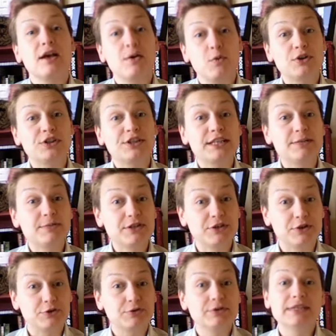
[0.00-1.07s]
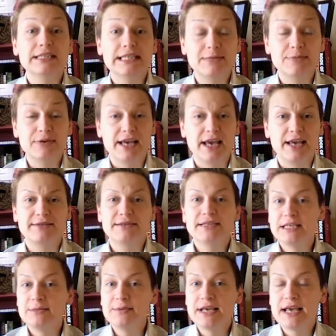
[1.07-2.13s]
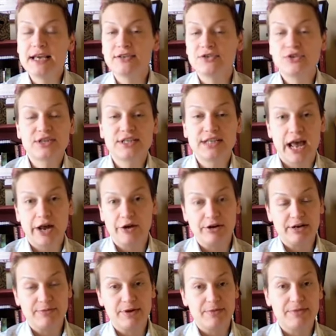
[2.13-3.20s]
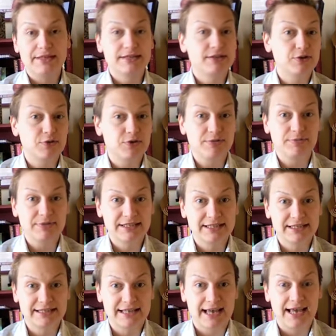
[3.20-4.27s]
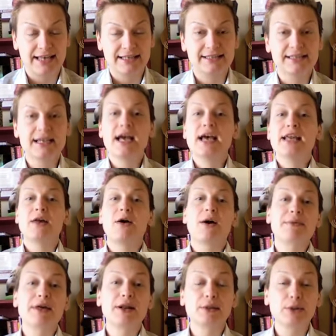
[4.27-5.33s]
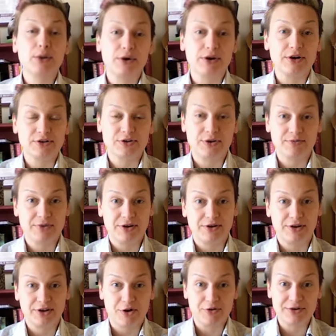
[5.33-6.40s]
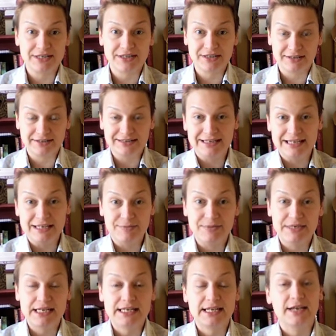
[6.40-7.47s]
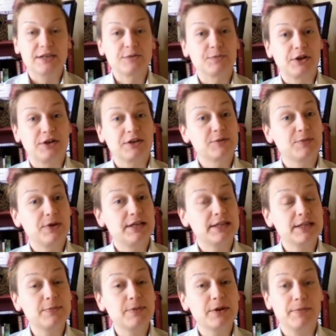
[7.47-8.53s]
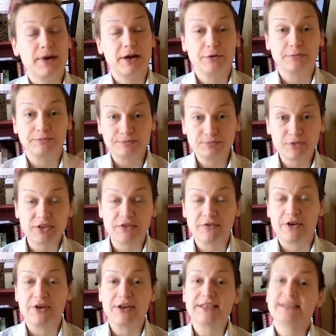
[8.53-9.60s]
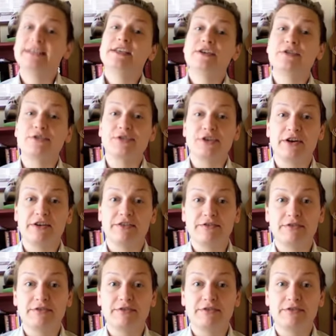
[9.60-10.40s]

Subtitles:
Which leads me to DBA. DBA is just an acronym that means doing business as. Now, I'm not a lawyer, so I'm not going to go into the deep details, but I'll explain a little bit about the various tiers of